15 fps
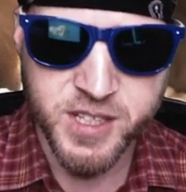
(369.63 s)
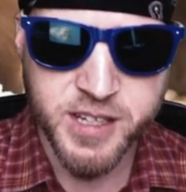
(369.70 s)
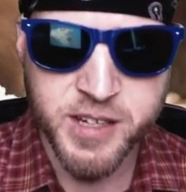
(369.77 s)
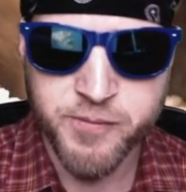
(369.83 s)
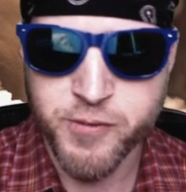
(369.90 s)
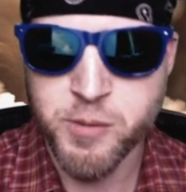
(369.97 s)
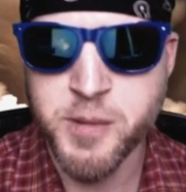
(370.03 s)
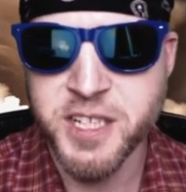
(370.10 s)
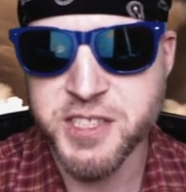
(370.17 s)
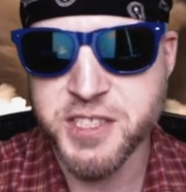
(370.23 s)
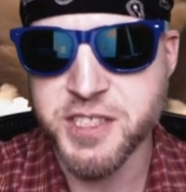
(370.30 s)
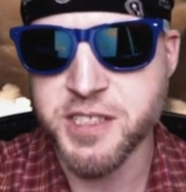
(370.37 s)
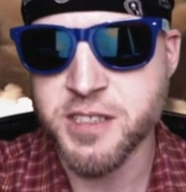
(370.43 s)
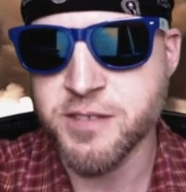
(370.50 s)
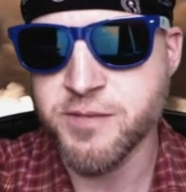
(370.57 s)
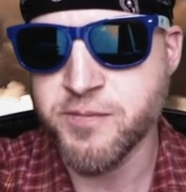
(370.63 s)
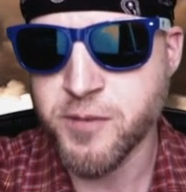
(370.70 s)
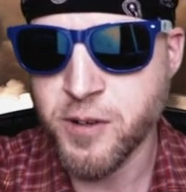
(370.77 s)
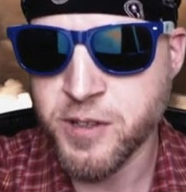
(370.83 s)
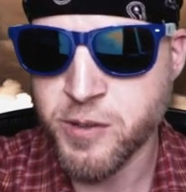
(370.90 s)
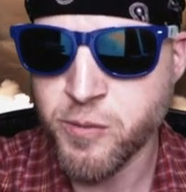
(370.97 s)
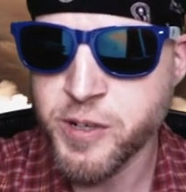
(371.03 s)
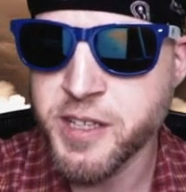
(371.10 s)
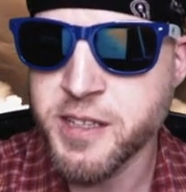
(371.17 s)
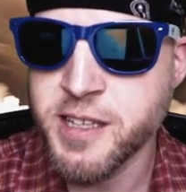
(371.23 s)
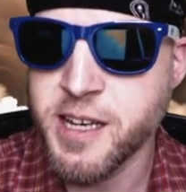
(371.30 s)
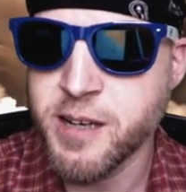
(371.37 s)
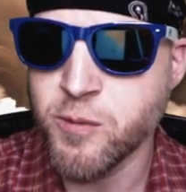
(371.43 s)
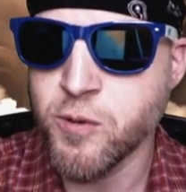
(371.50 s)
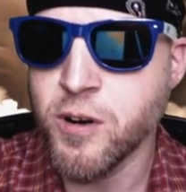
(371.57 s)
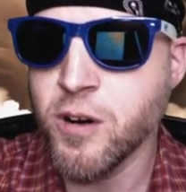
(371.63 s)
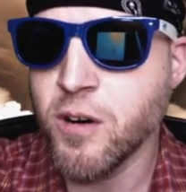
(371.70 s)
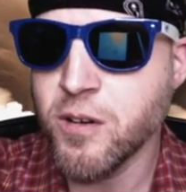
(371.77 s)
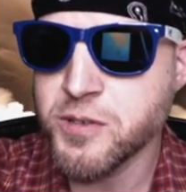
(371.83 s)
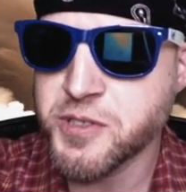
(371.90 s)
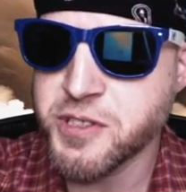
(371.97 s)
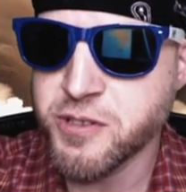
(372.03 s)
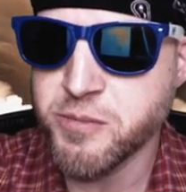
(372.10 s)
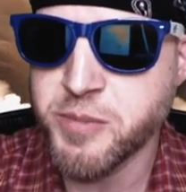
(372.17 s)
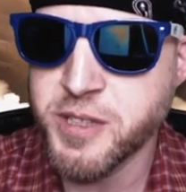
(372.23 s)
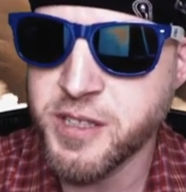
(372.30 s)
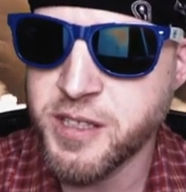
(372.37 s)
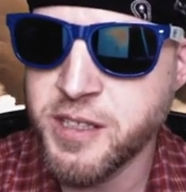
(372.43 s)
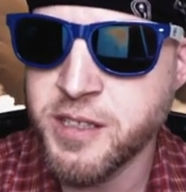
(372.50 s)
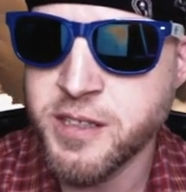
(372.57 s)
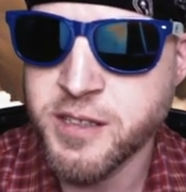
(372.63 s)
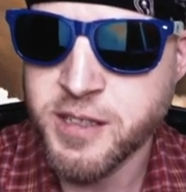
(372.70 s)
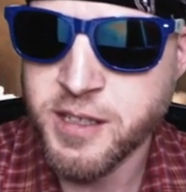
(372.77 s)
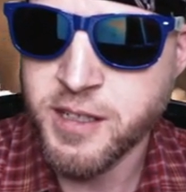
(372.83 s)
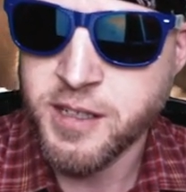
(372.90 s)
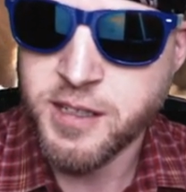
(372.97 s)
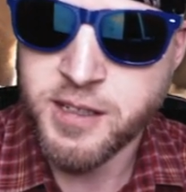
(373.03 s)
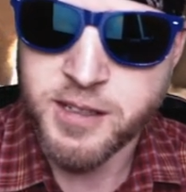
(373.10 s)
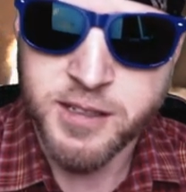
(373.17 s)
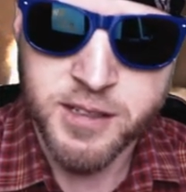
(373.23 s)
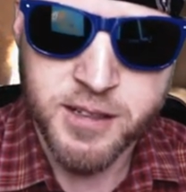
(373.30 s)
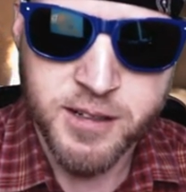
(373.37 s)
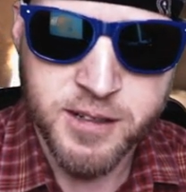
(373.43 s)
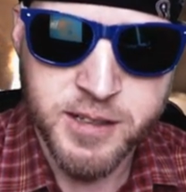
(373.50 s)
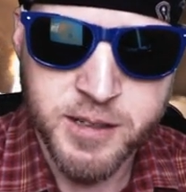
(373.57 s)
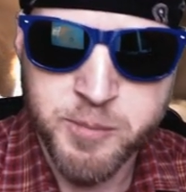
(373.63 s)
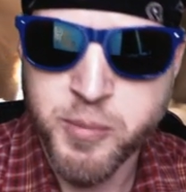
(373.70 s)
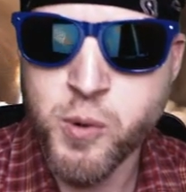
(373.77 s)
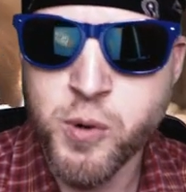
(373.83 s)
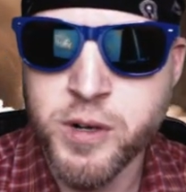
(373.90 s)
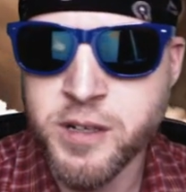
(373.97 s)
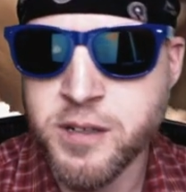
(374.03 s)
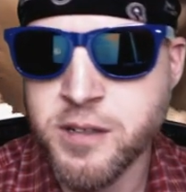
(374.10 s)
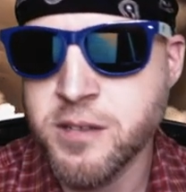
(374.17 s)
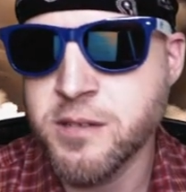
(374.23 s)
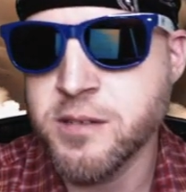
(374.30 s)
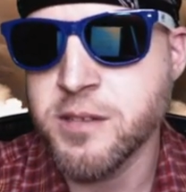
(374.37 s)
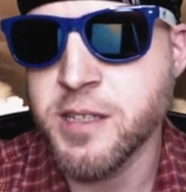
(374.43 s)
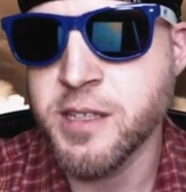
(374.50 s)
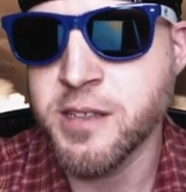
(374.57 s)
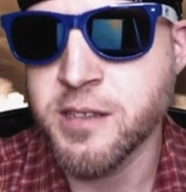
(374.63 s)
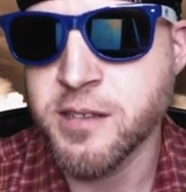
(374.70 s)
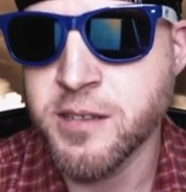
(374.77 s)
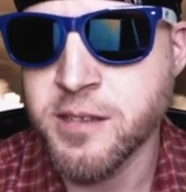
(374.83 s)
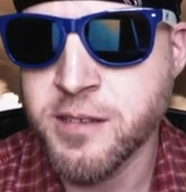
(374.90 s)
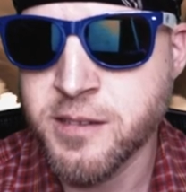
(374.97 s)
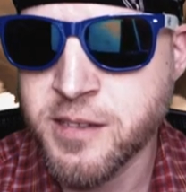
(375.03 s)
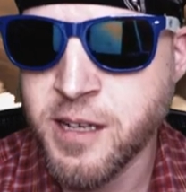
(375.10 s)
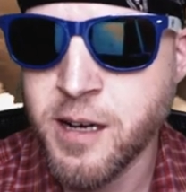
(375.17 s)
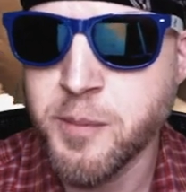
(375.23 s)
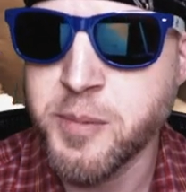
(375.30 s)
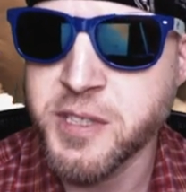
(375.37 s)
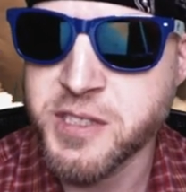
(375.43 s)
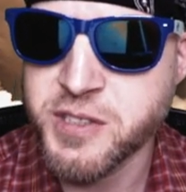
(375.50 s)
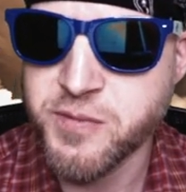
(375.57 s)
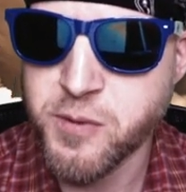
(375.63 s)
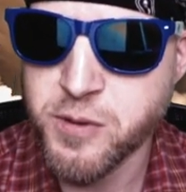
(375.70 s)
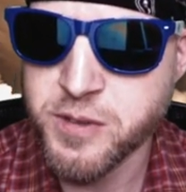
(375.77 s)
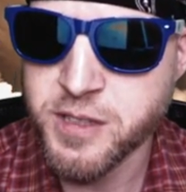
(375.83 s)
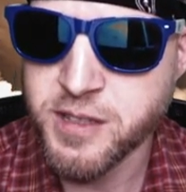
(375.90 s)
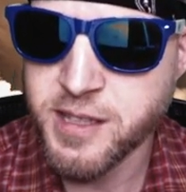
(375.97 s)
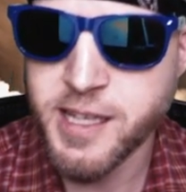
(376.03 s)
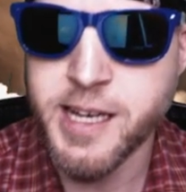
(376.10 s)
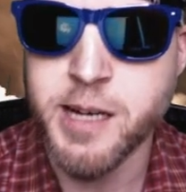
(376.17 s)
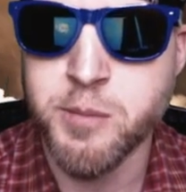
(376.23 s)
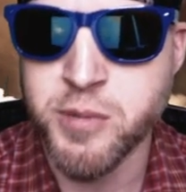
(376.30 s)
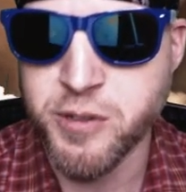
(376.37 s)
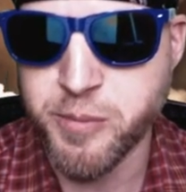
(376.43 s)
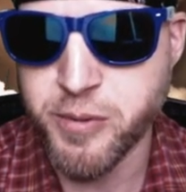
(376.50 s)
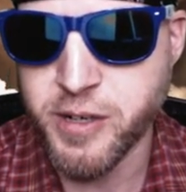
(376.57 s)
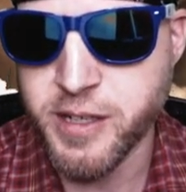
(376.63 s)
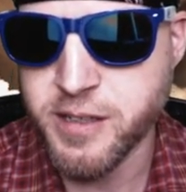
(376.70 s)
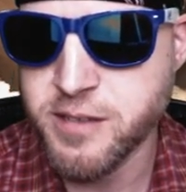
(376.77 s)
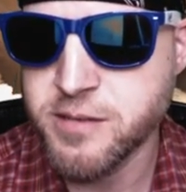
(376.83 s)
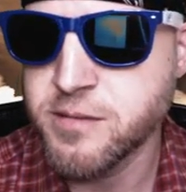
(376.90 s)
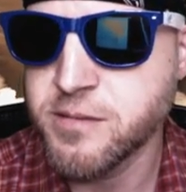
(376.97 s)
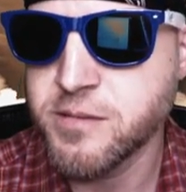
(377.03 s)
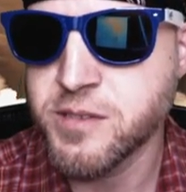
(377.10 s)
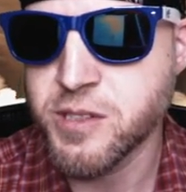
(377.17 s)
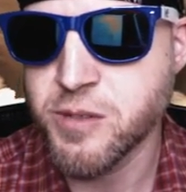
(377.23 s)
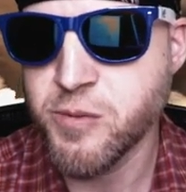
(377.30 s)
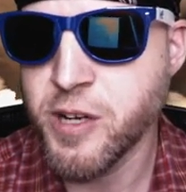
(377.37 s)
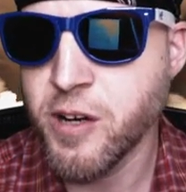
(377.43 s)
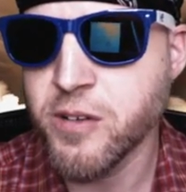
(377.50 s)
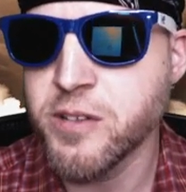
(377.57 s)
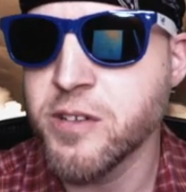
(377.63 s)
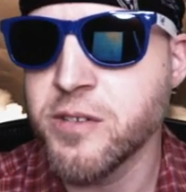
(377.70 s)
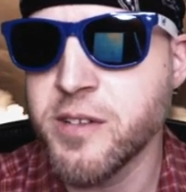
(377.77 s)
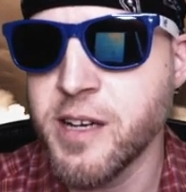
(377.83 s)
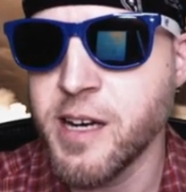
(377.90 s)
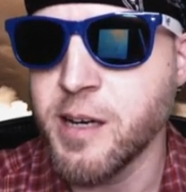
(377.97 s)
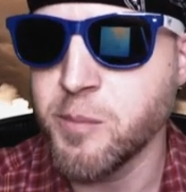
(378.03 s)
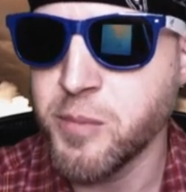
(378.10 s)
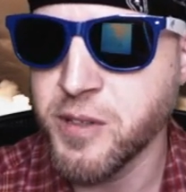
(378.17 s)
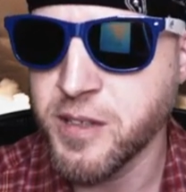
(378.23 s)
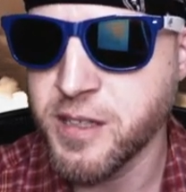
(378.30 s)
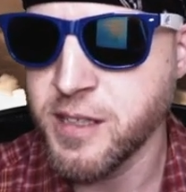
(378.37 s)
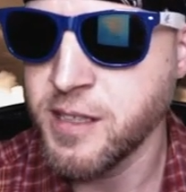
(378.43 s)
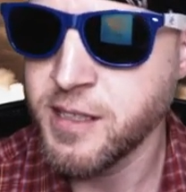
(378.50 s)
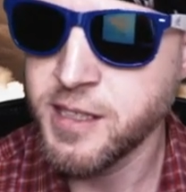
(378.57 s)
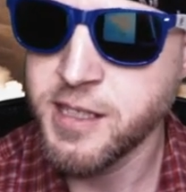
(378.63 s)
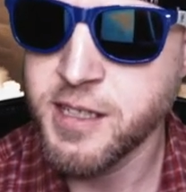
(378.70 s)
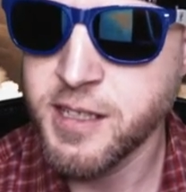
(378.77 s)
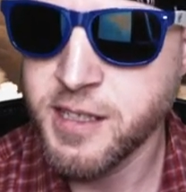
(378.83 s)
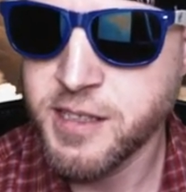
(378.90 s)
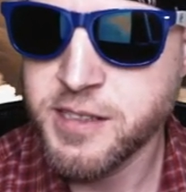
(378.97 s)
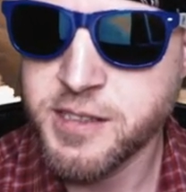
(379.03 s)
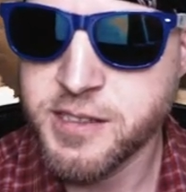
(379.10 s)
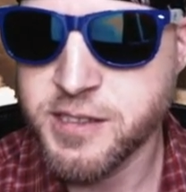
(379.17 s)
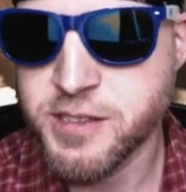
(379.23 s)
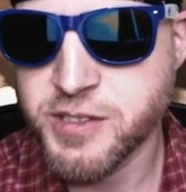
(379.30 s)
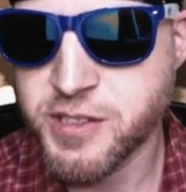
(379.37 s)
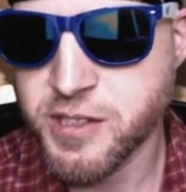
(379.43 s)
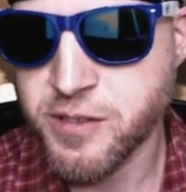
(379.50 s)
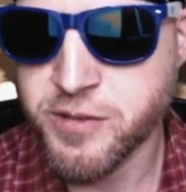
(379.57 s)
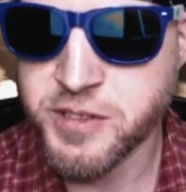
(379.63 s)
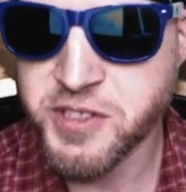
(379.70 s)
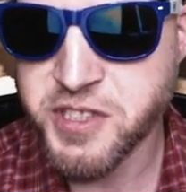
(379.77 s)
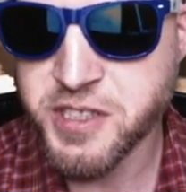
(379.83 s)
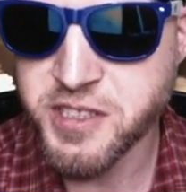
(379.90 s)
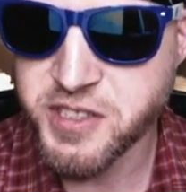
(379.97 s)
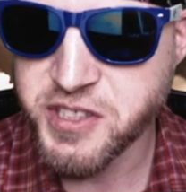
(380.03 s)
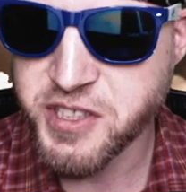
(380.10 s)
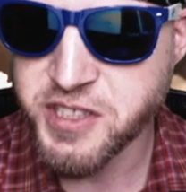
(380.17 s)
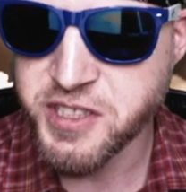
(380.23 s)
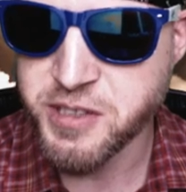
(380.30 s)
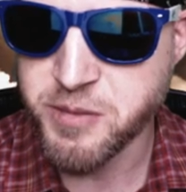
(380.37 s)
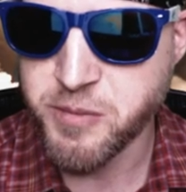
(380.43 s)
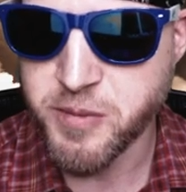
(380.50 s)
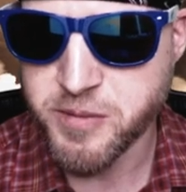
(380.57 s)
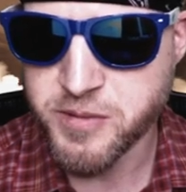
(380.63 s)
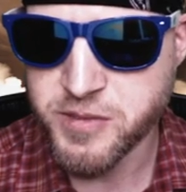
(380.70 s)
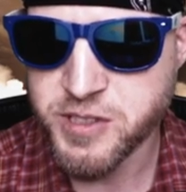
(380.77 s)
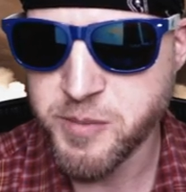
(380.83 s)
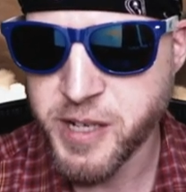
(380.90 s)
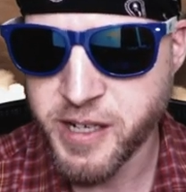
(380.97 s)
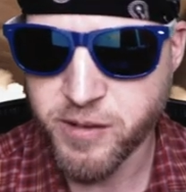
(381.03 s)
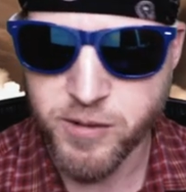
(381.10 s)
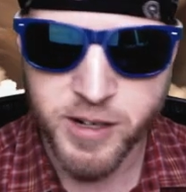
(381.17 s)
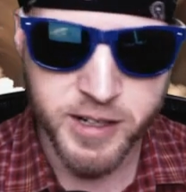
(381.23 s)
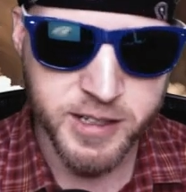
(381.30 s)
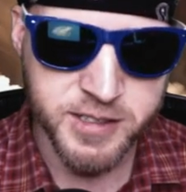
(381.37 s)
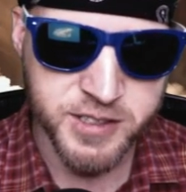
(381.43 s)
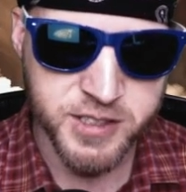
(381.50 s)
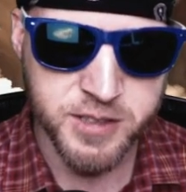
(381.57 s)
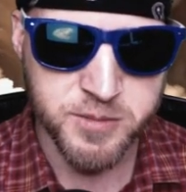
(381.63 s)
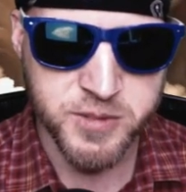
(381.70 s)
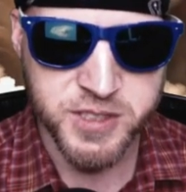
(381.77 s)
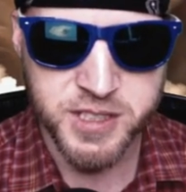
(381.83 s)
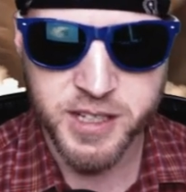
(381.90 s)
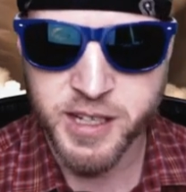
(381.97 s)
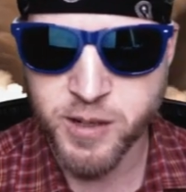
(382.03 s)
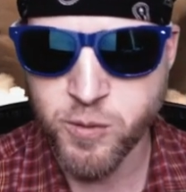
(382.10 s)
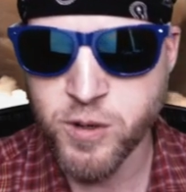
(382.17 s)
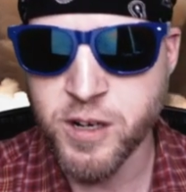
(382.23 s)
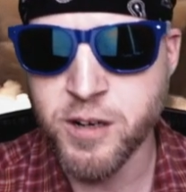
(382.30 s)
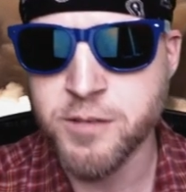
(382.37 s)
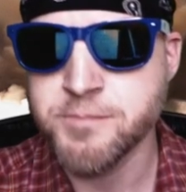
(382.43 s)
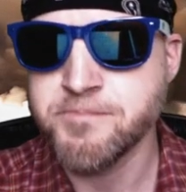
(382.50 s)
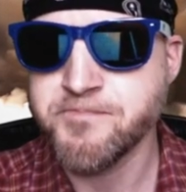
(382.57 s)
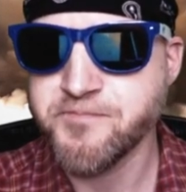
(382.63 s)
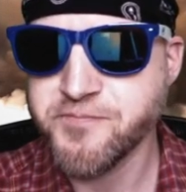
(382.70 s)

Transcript: information on the written that will also be important in the topics for the lab blueprint. So we all know that, but so there's a decision to make, right? And some say, well,